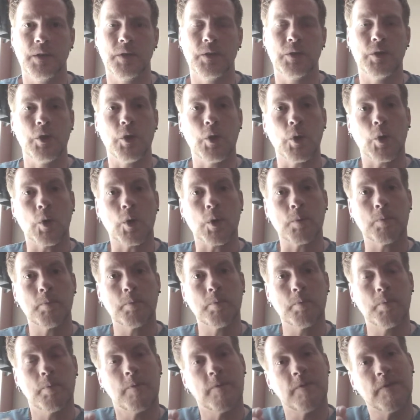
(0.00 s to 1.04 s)
your
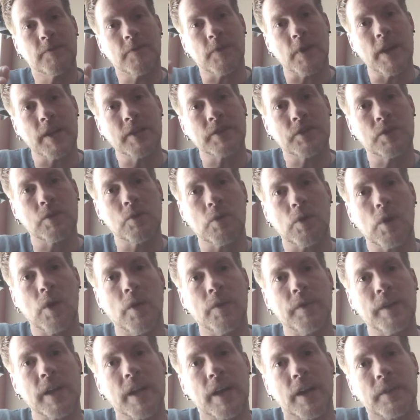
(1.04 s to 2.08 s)
friends who are
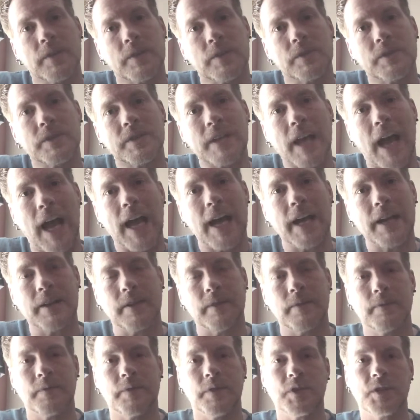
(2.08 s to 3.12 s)
on the other side
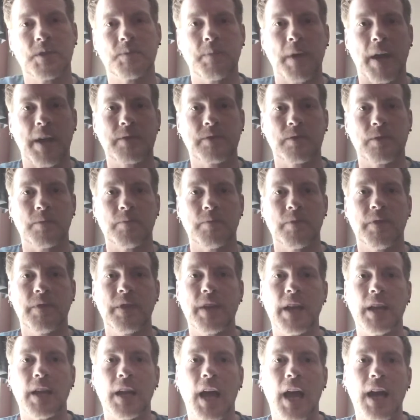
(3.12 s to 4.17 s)
of the spectrum,
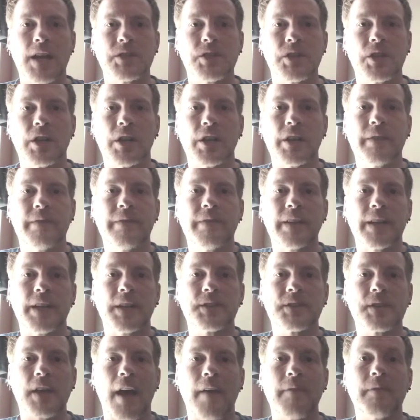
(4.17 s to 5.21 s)
theologically,
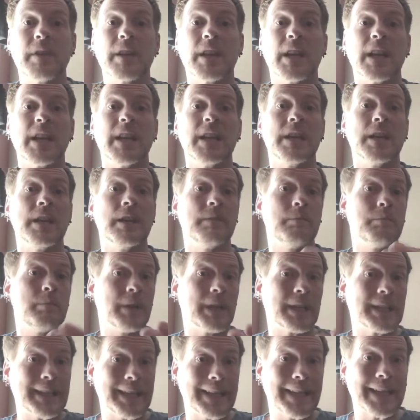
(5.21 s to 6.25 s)
philosophically,
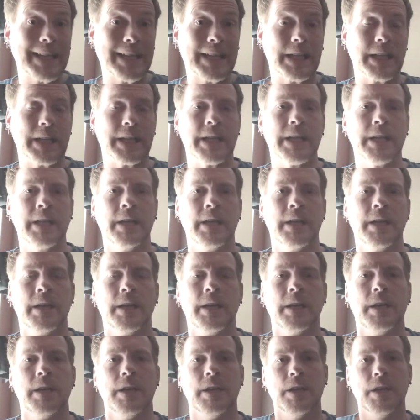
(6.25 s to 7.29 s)
politically.
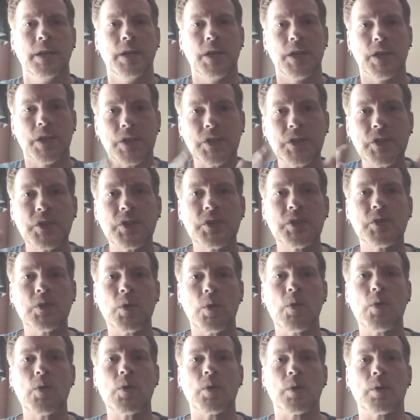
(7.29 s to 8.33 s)
The
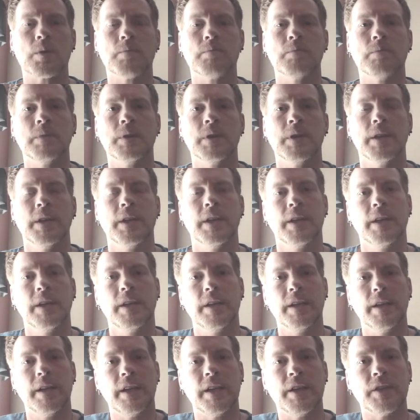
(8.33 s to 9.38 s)
storm
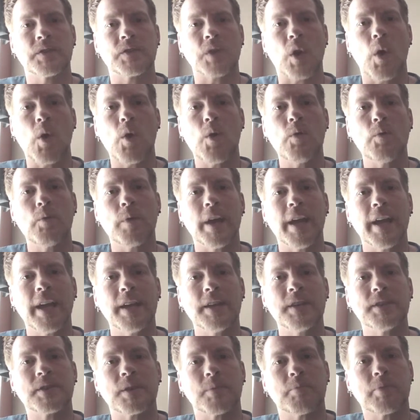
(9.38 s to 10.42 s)
is
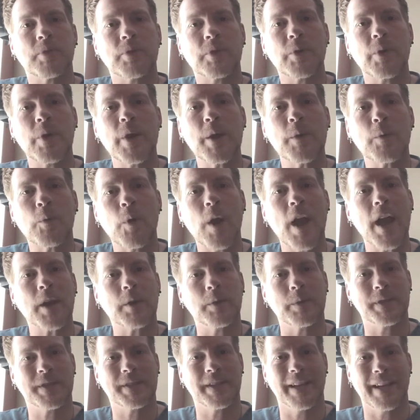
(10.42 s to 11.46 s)
always a
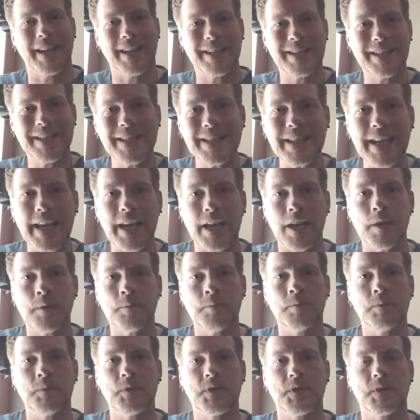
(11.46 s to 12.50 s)
prerequisite, it
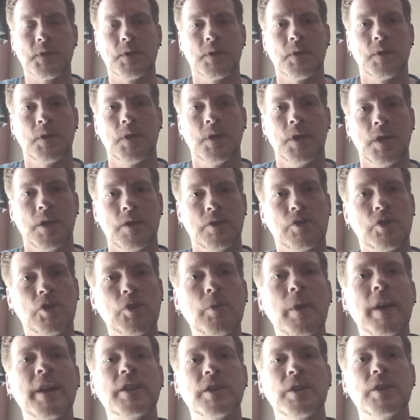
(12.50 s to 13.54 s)
seems,
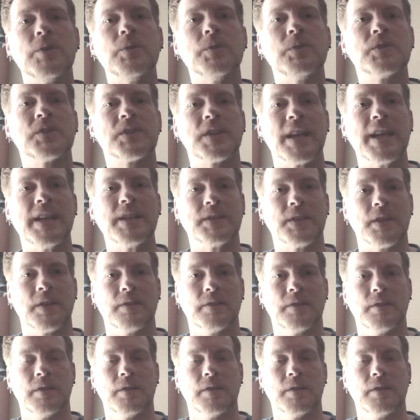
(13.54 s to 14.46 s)
to a new season.